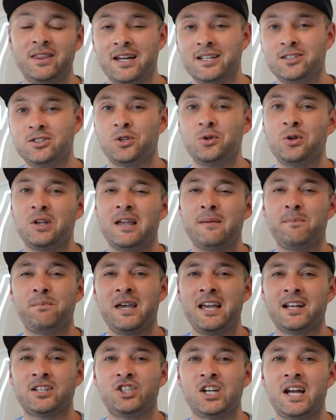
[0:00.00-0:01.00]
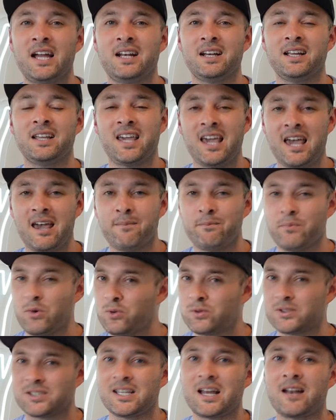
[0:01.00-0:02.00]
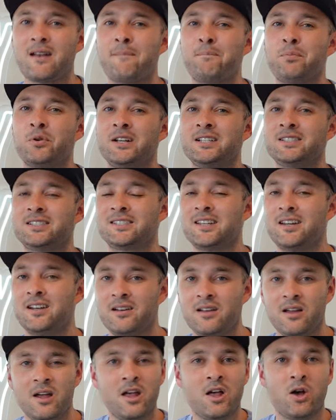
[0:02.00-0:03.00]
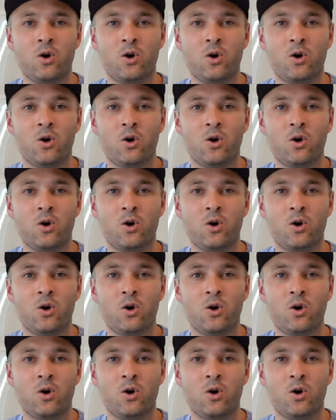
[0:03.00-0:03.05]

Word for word: They do get back Jayden Campbell, son of Preston.